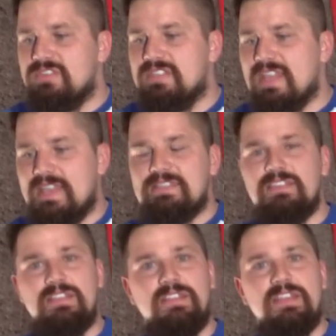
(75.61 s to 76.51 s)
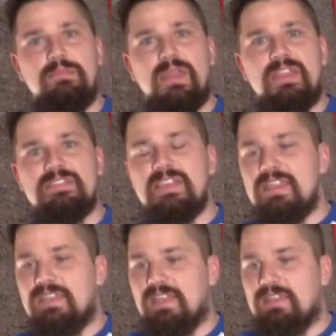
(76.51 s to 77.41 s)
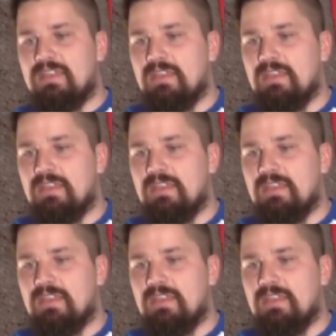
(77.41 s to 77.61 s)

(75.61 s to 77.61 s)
in Dazzling Gleam and Psychic,